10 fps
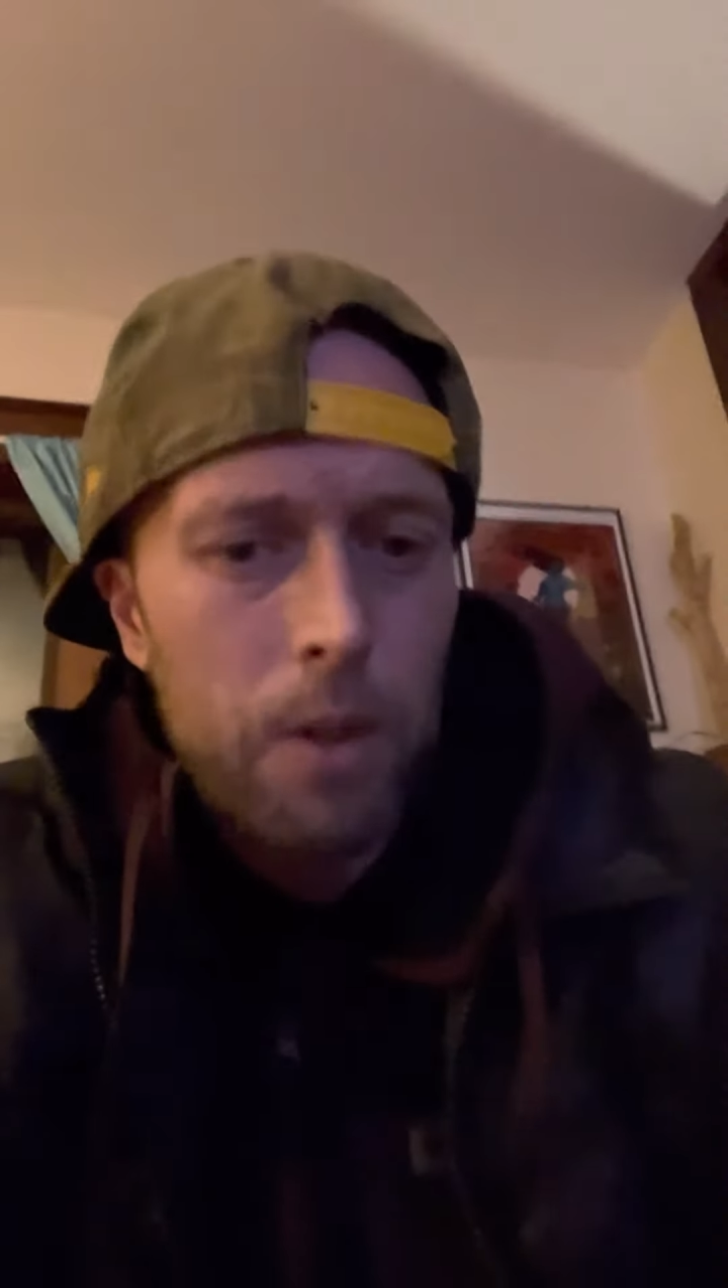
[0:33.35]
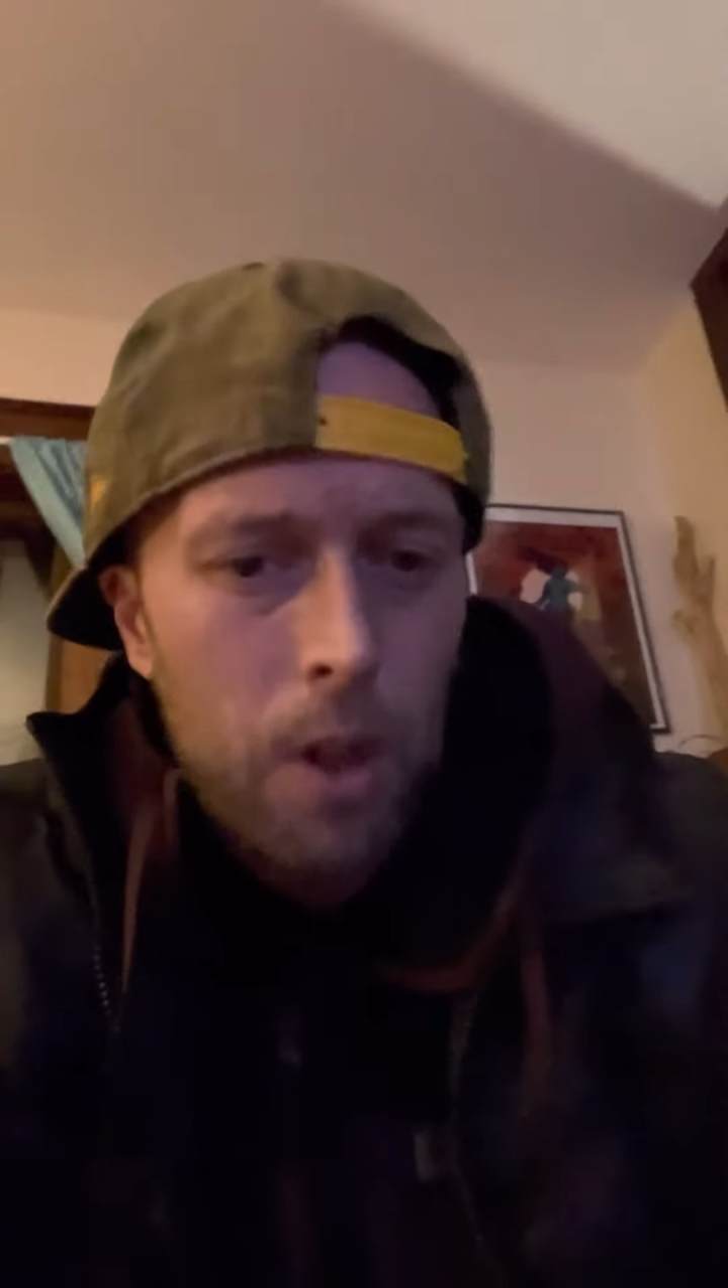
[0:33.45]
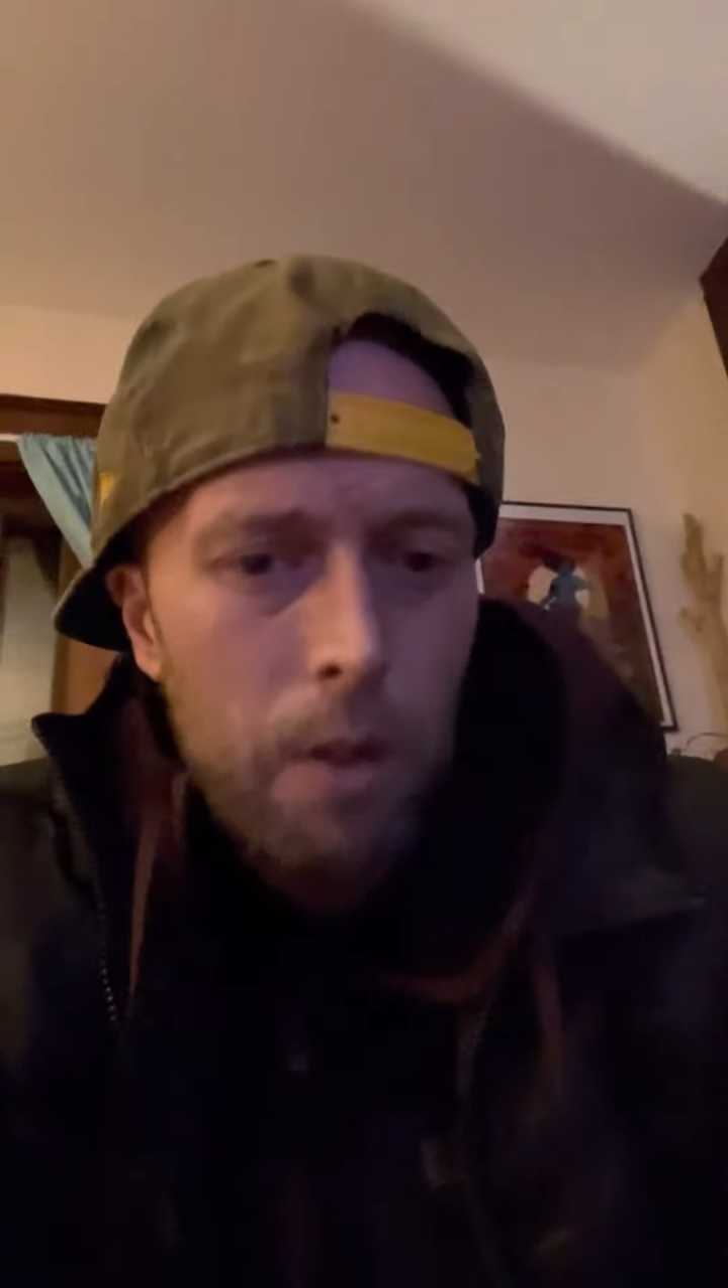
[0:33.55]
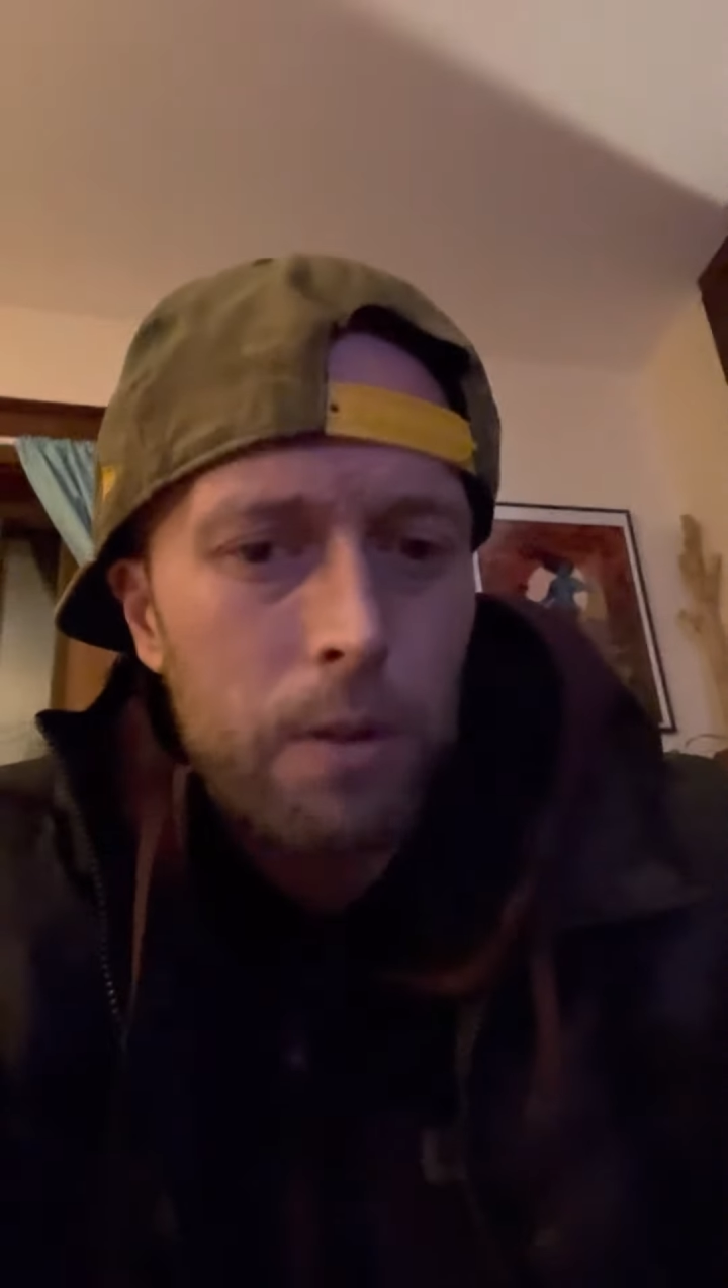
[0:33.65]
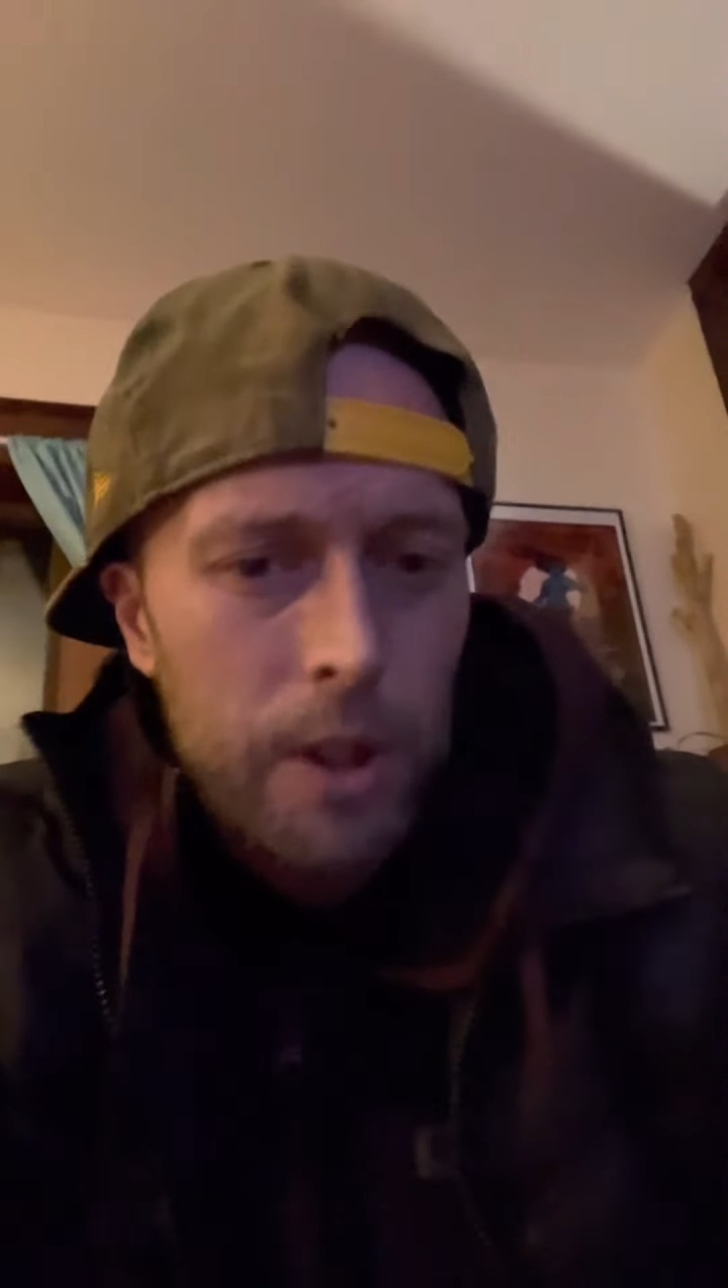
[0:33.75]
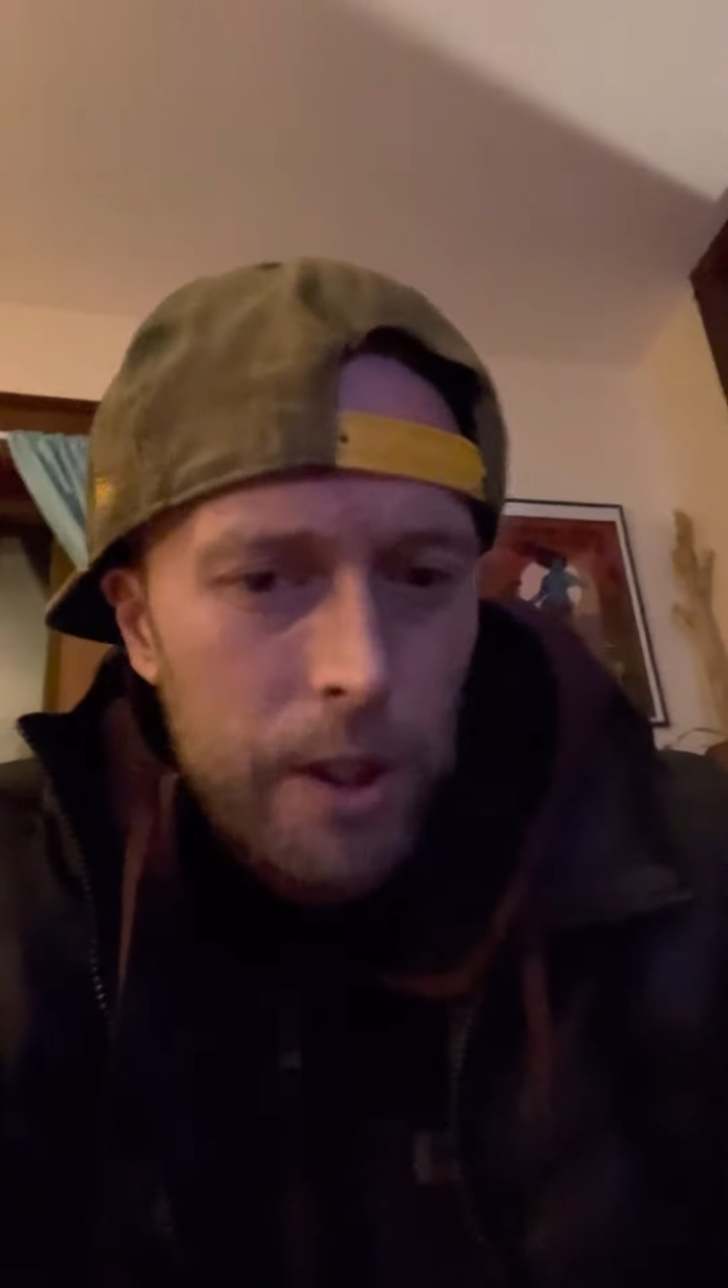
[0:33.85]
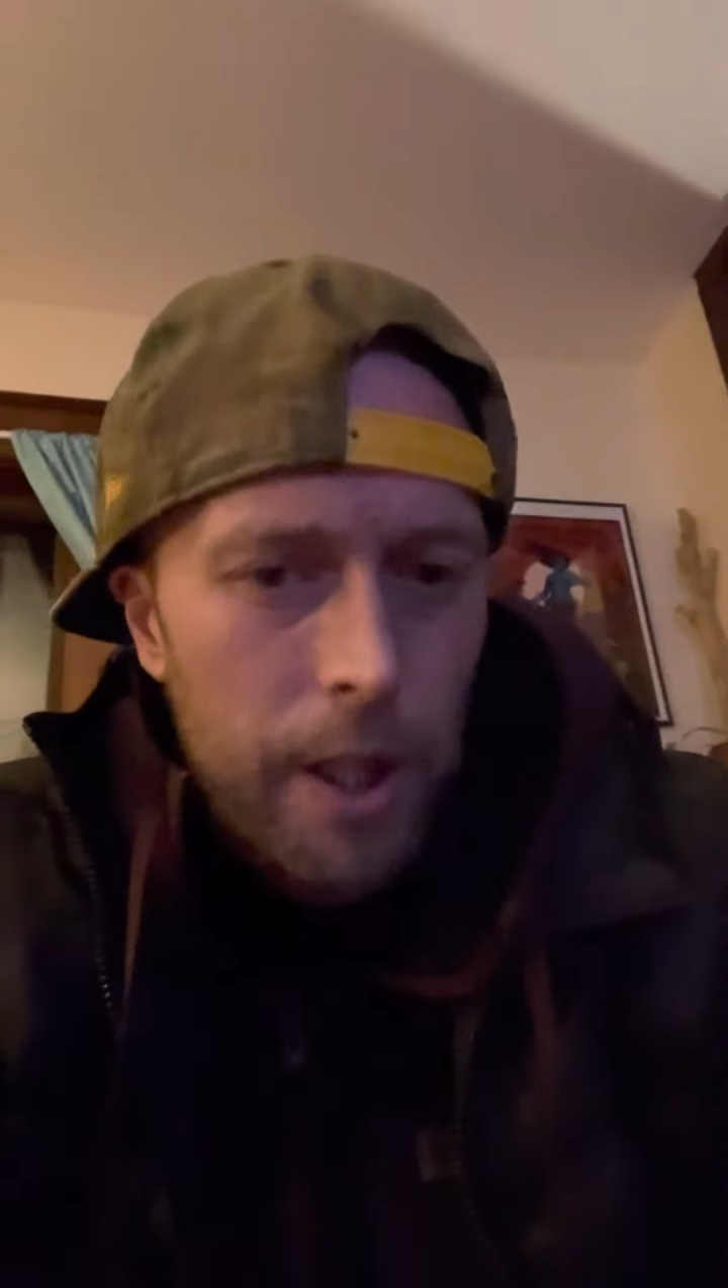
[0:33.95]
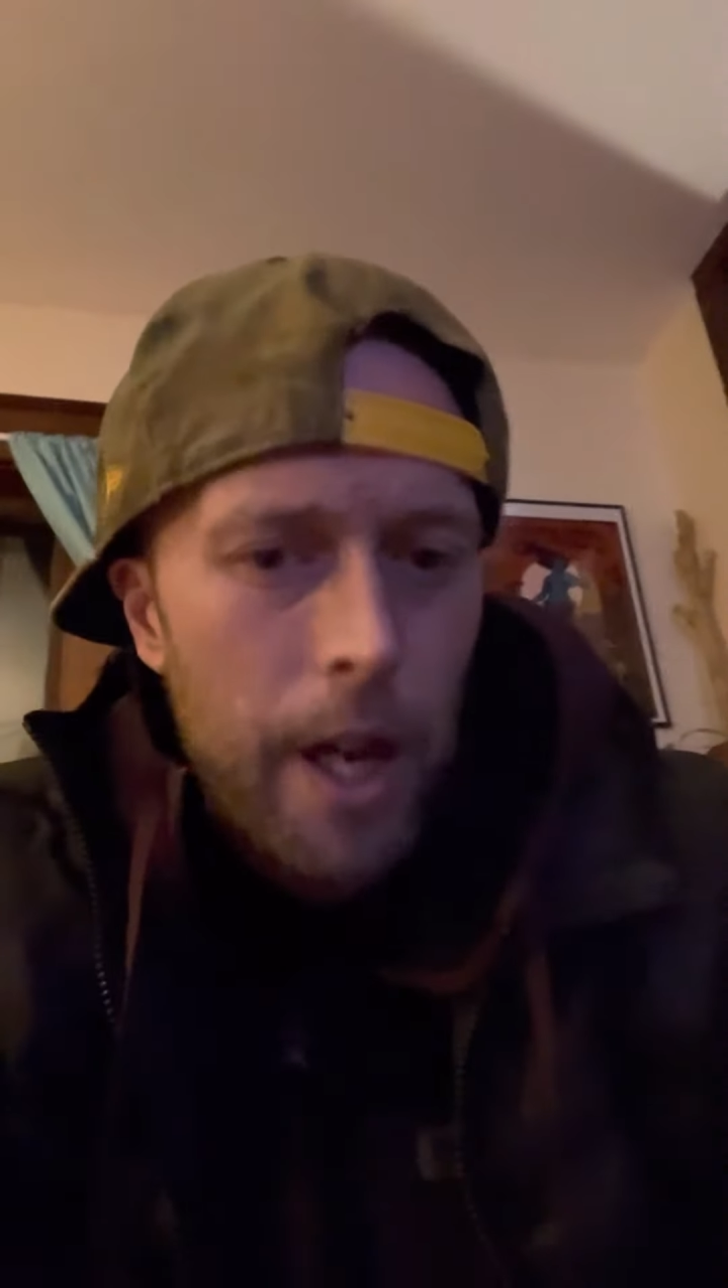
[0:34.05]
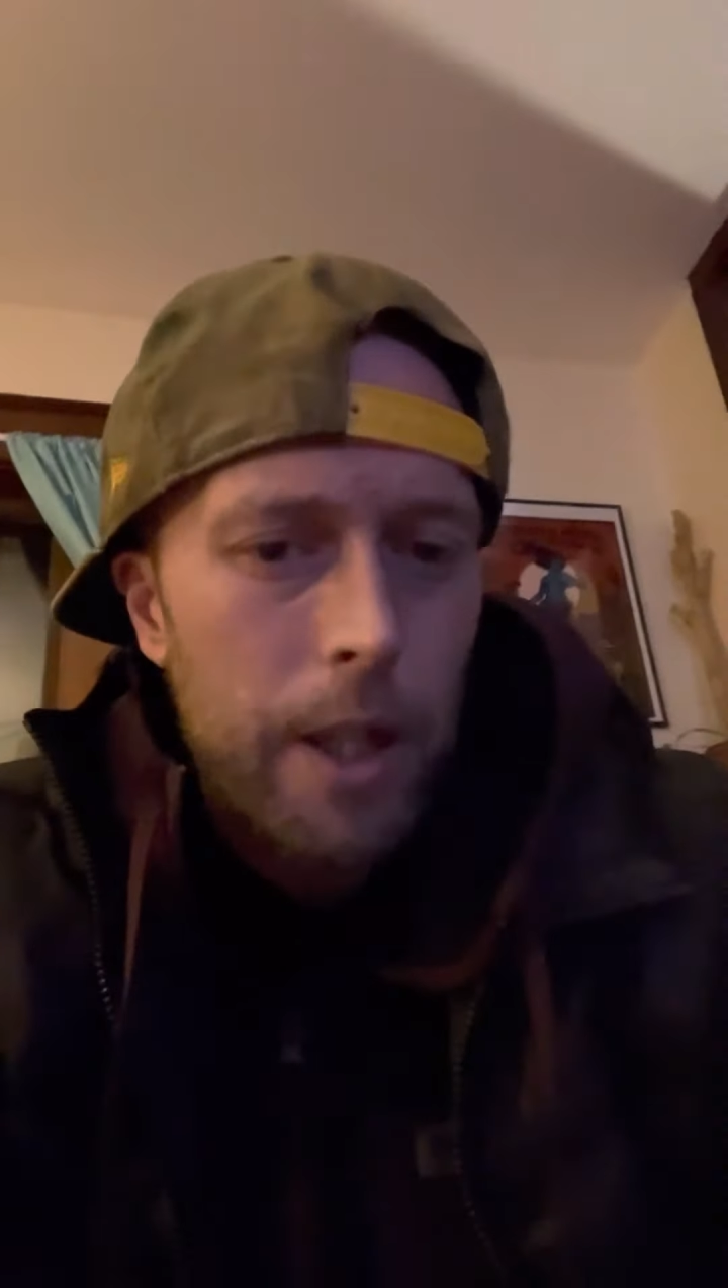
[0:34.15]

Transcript: loving that